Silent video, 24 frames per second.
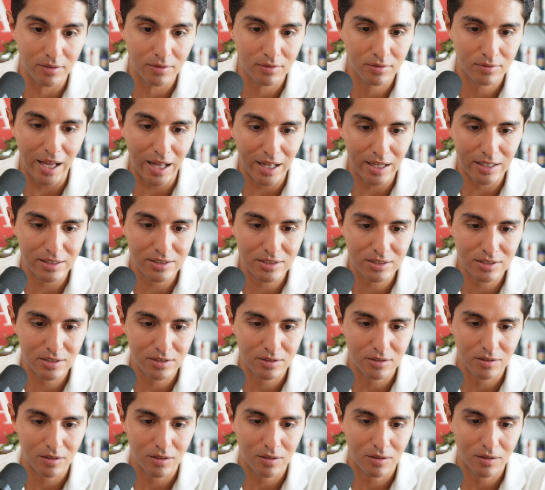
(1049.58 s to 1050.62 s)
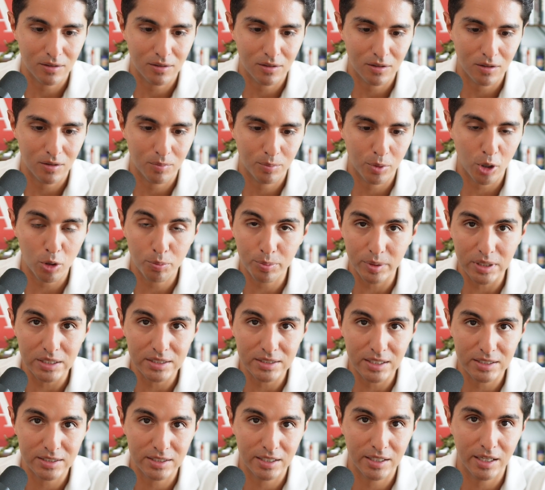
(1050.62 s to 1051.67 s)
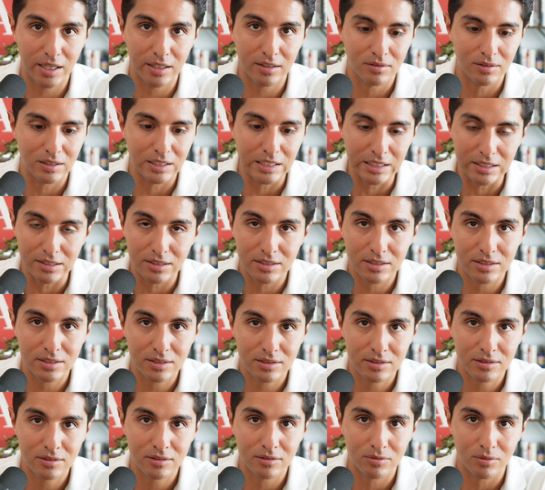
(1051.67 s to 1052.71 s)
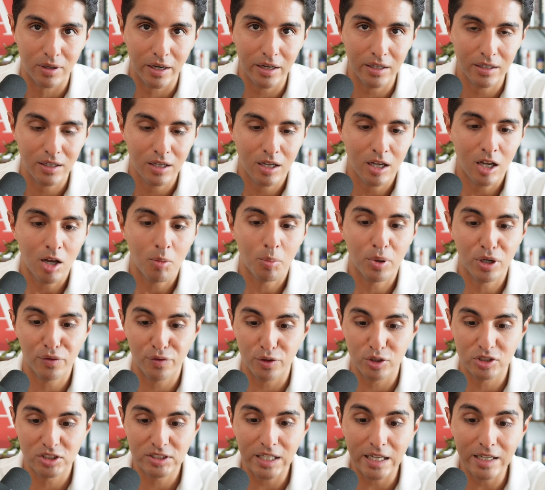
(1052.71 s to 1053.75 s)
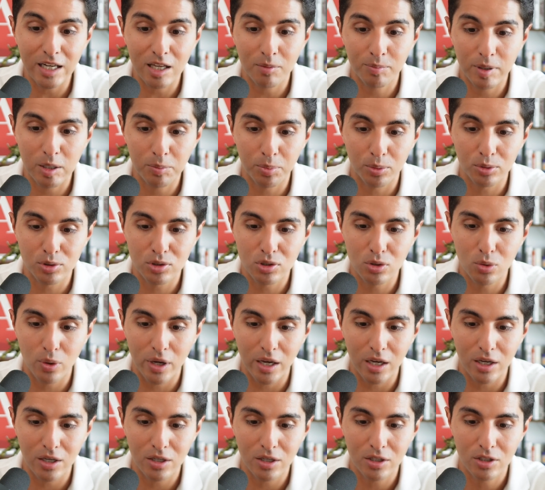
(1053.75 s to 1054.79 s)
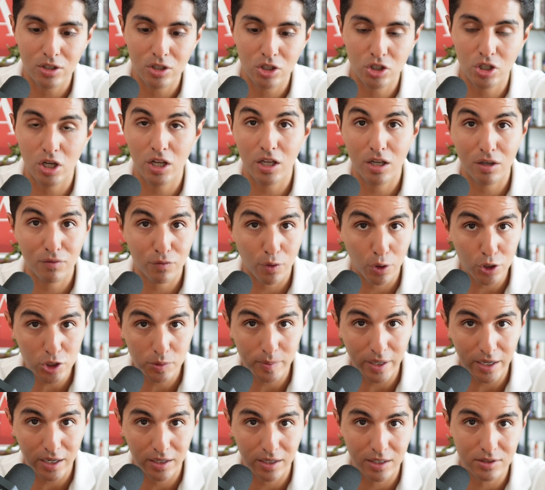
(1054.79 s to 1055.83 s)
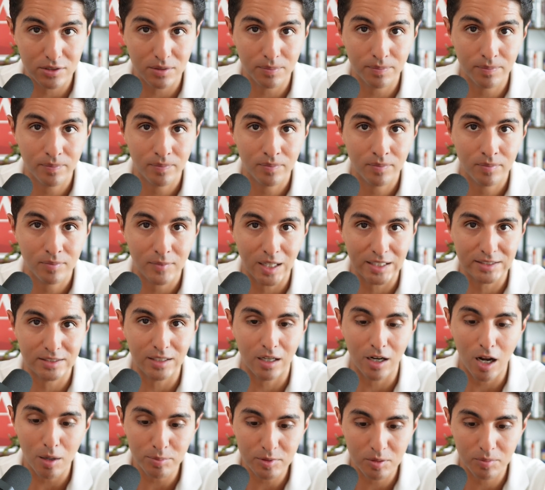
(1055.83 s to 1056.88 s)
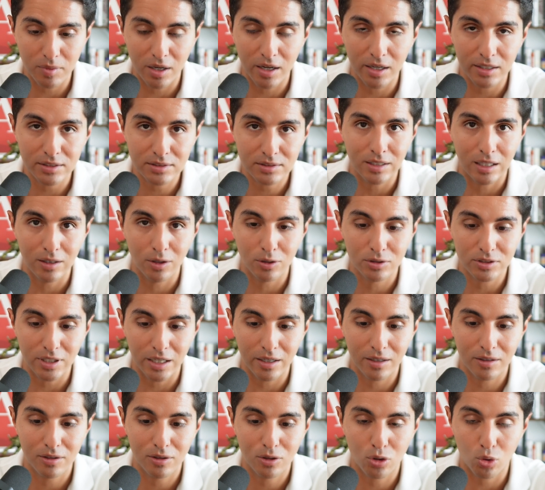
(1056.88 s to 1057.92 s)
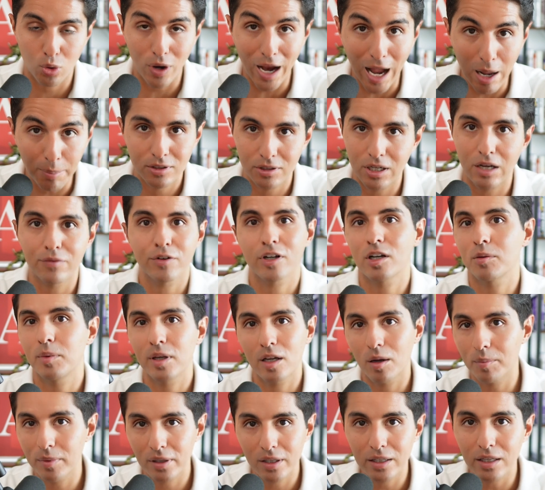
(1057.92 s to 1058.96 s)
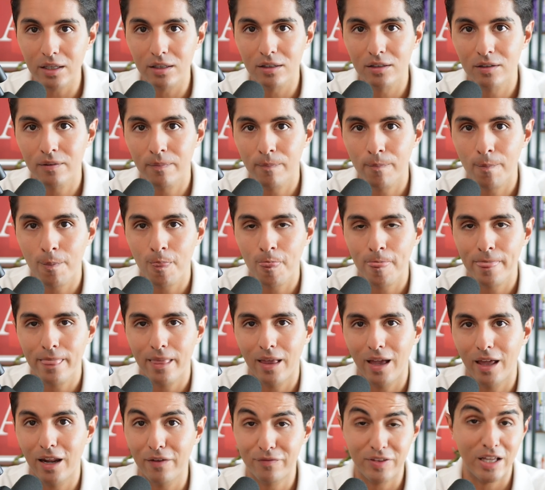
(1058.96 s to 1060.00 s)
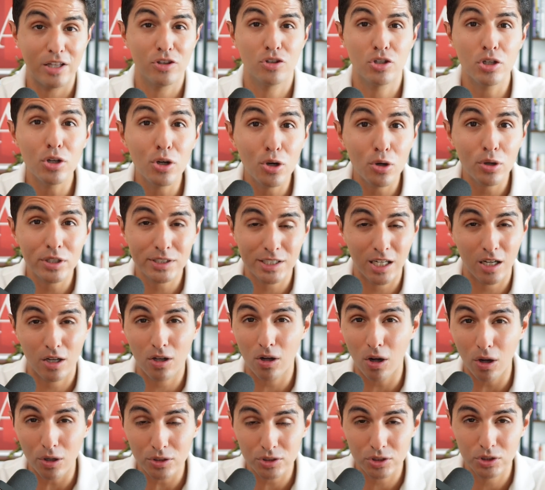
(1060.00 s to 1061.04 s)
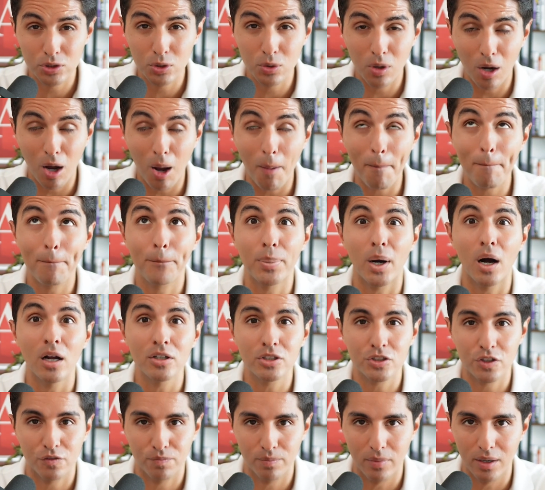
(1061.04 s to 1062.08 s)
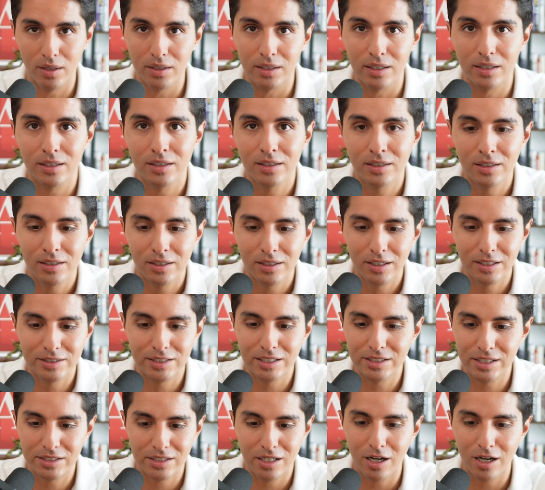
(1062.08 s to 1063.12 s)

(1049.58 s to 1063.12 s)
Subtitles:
the ads' purpose is to get leads, right? But if you're sending people to a shitty conversion mechanism that's not optimized, that looks like crap, they're never going to become a lead. And if they do, it's going to cost you a bunch of money because this isn't